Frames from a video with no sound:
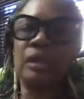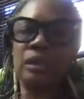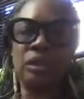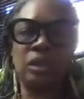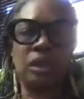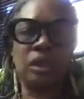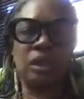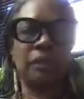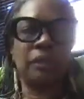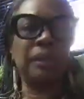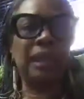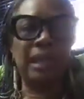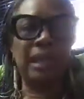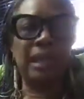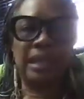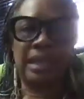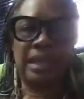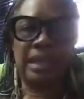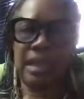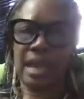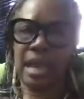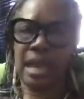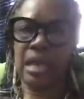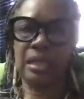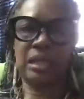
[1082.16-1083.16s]
you're gonna be like,
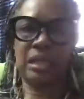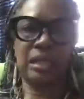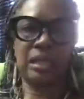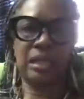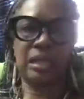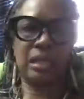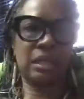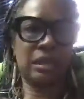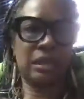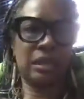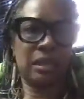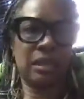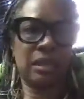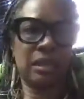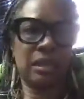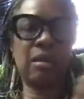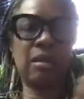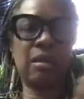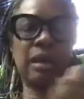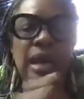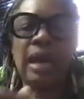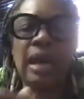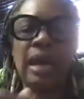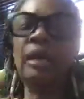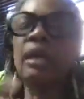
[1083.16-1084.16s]
yes.
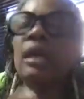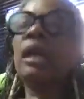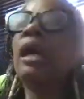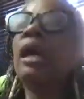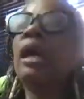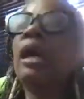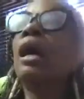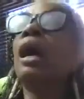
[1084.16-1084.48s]
Okay.